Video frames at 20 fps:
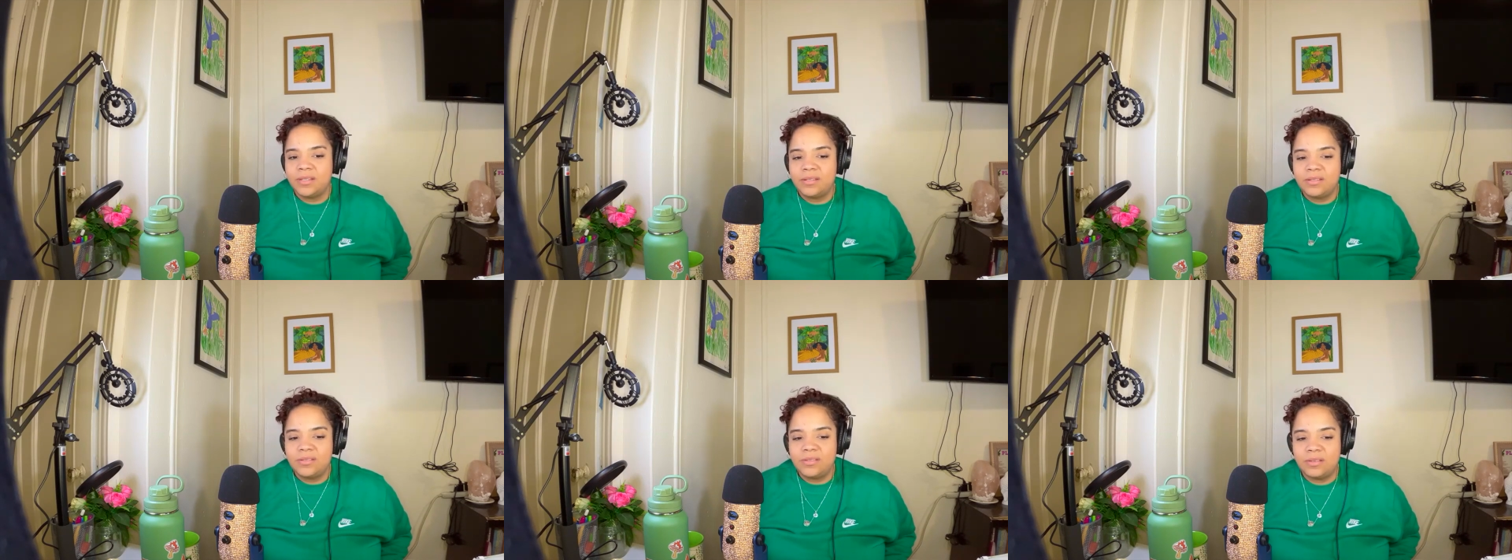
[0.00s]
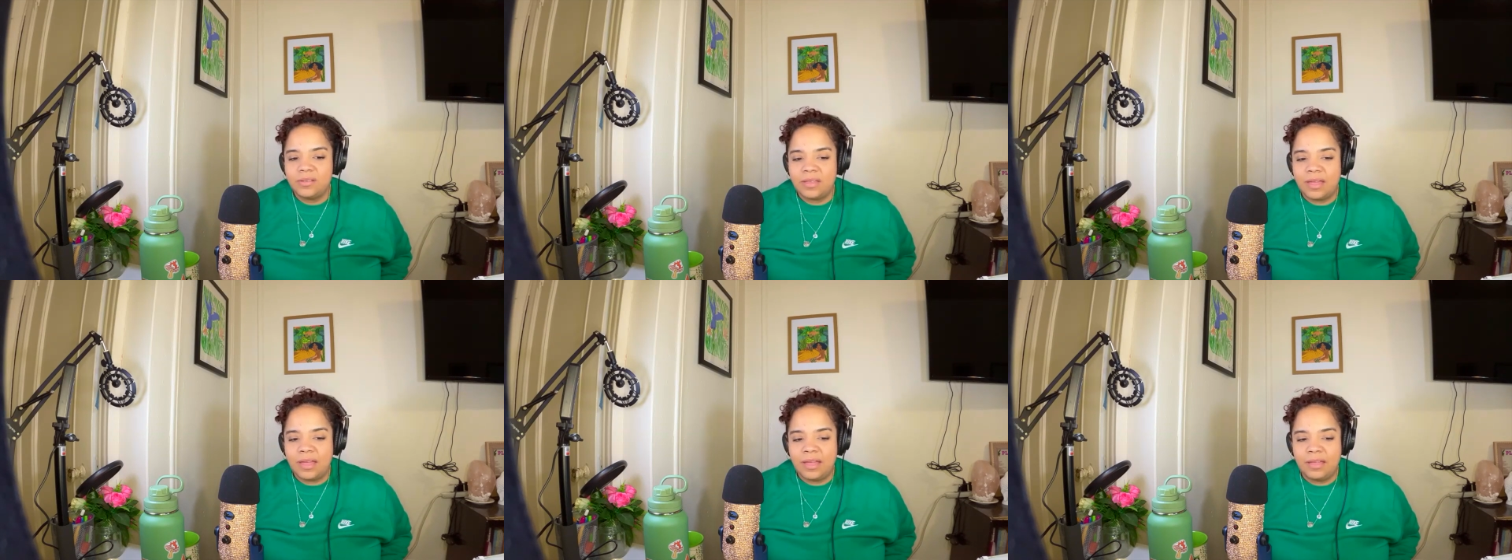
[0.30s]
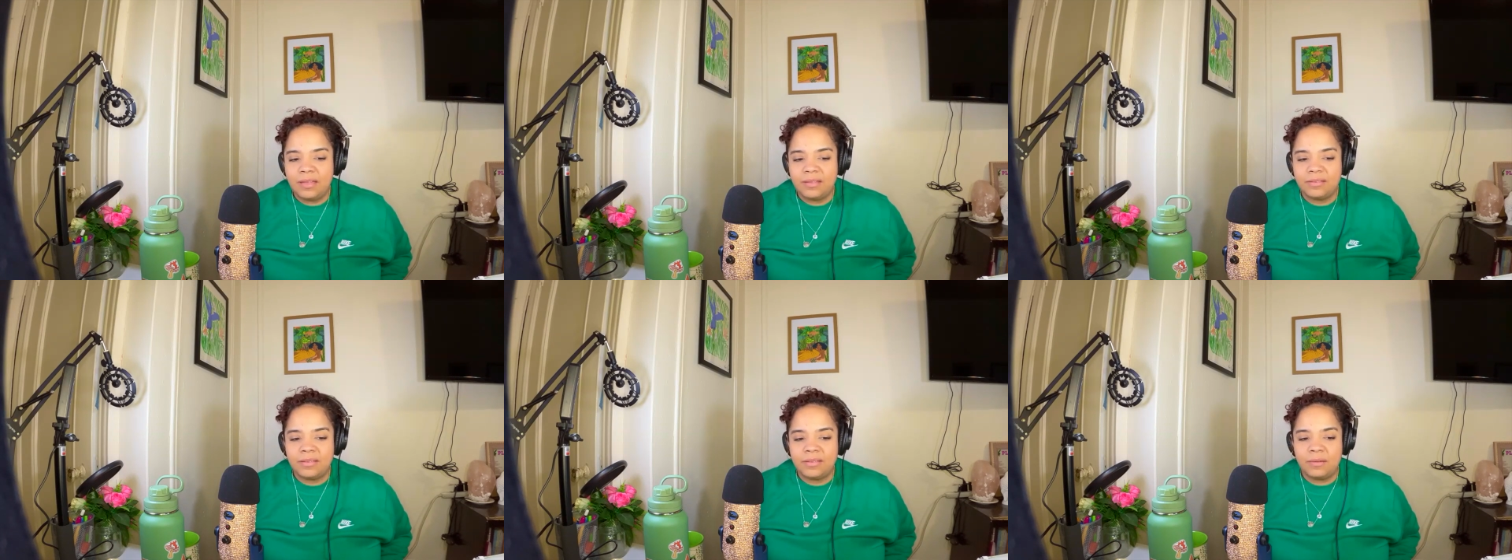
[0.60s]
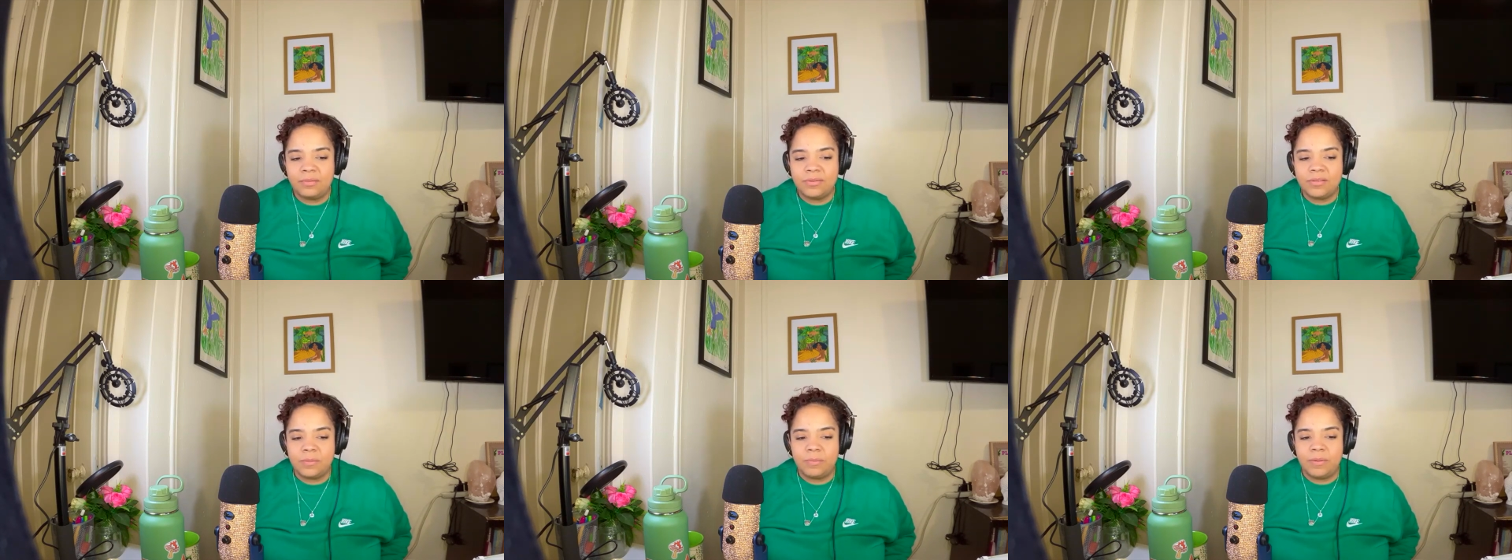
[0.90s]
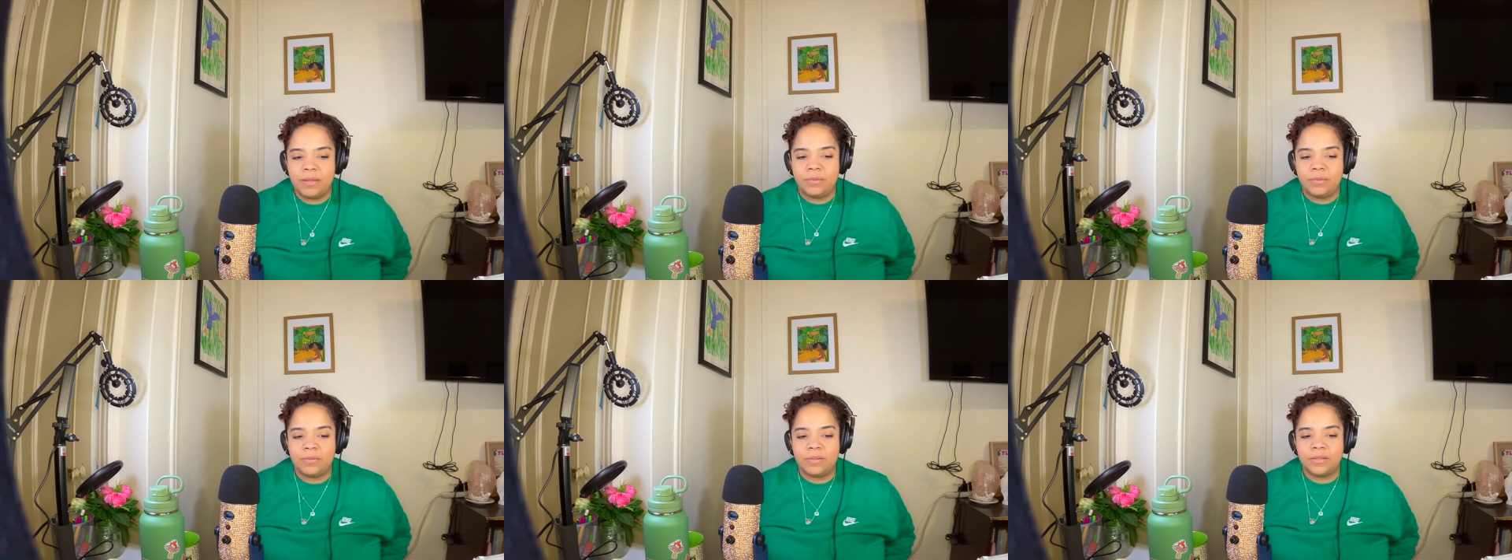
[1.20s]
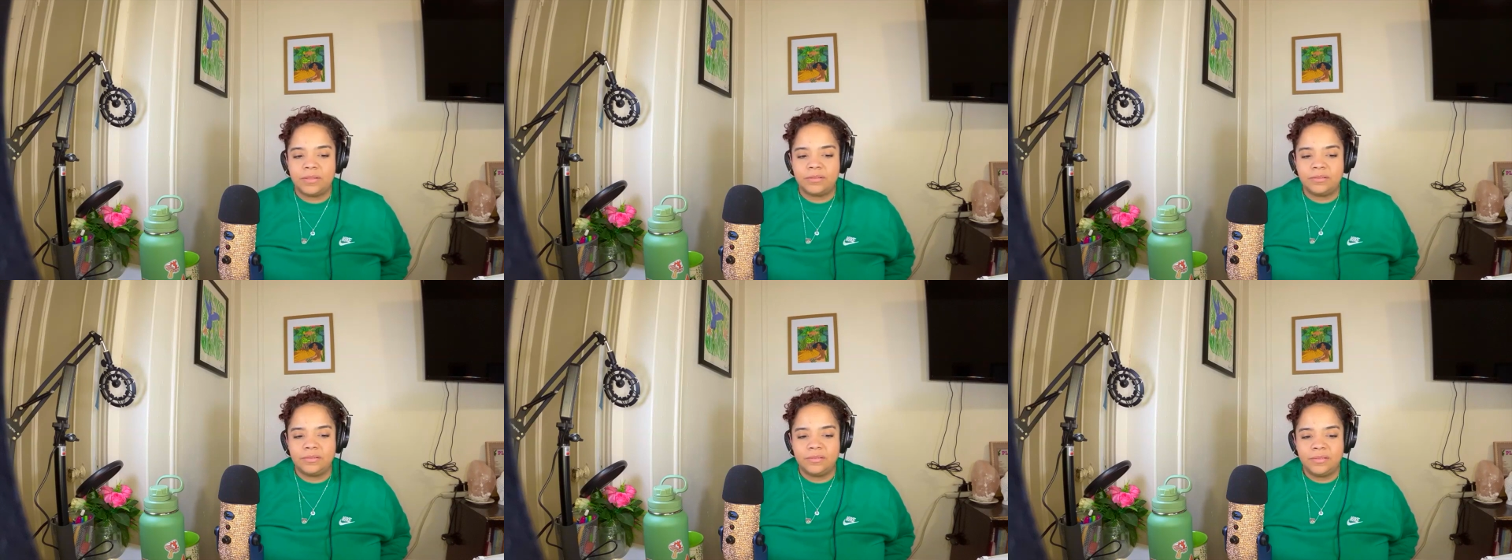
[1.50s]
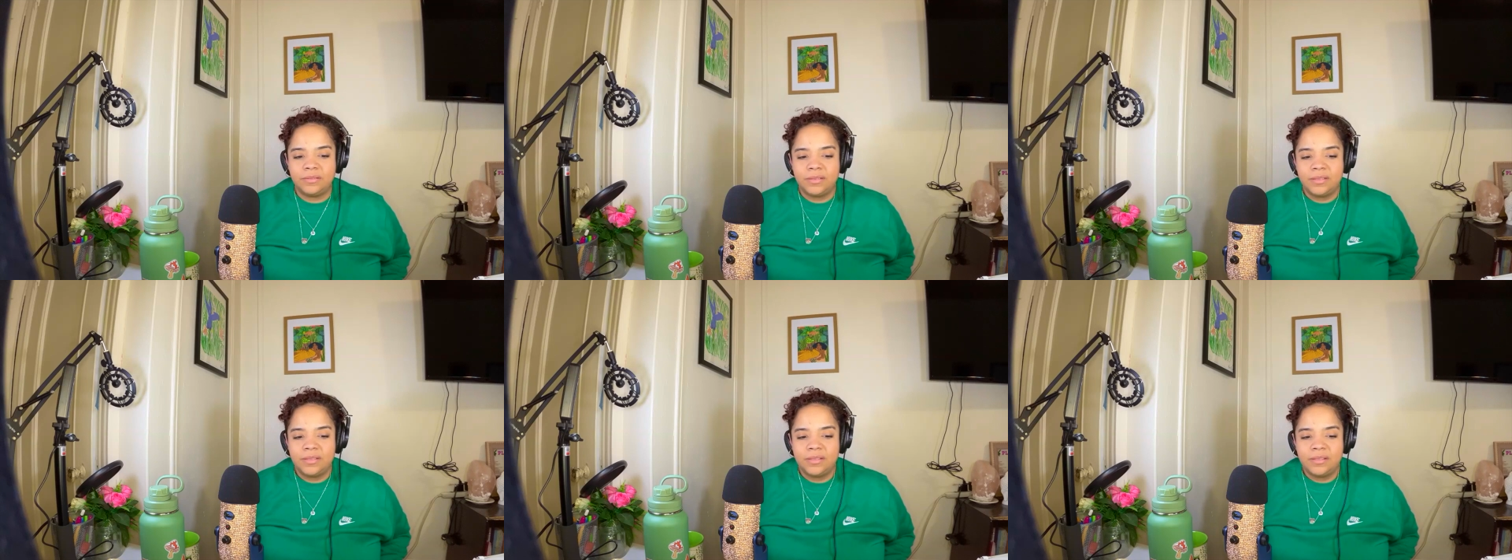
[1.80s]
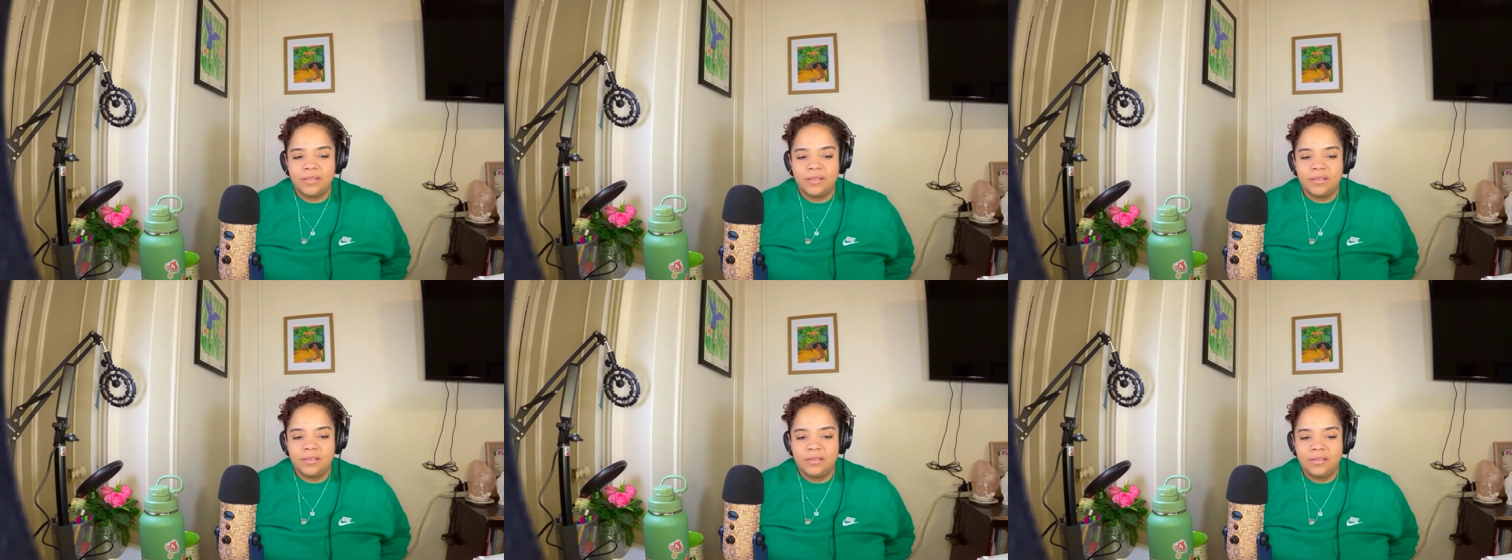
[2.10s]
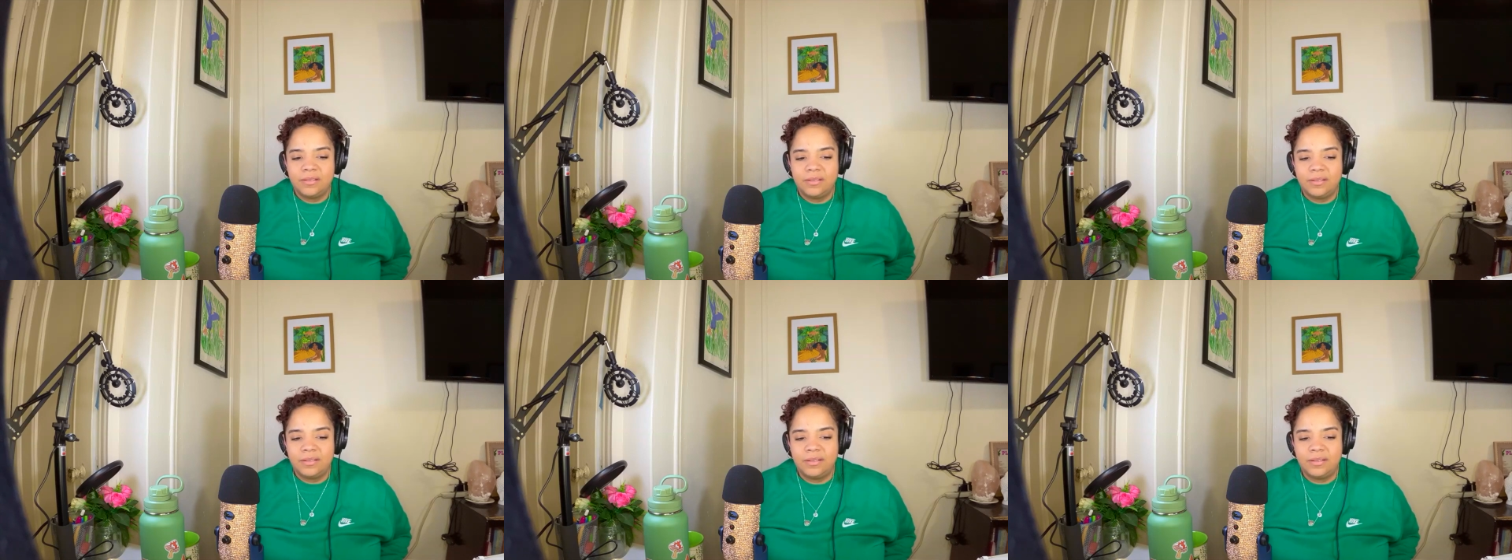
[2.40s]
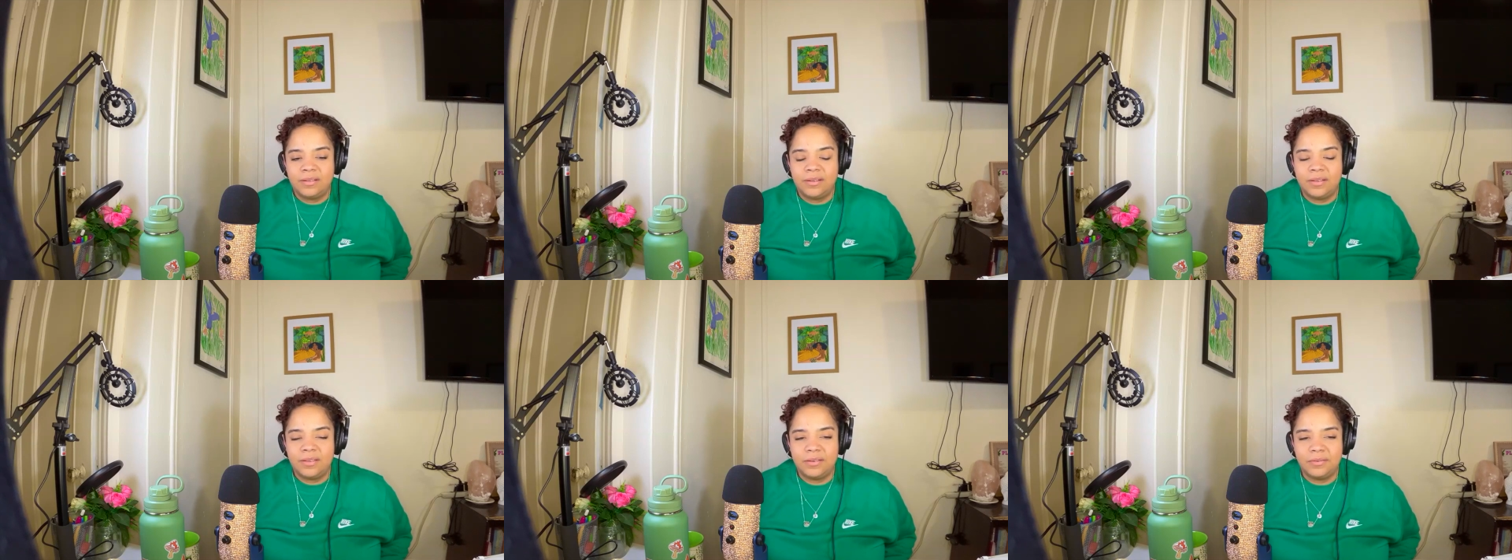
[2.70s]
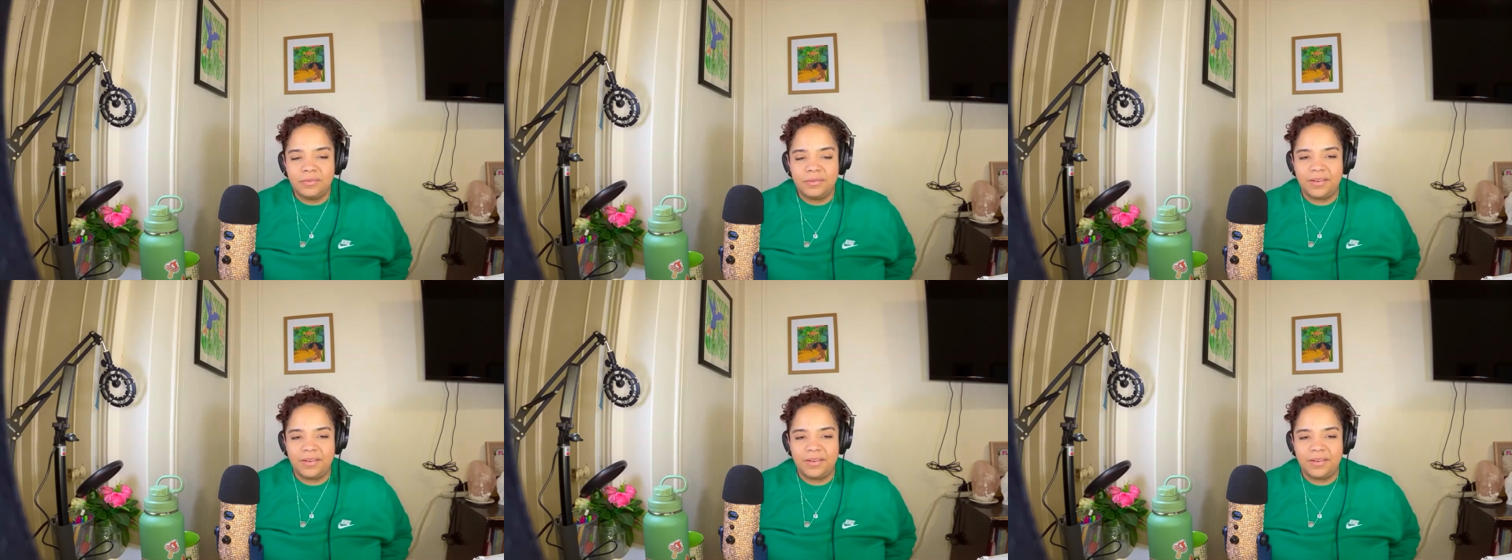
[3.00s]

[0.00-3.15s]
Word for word: So that that was a big one. Another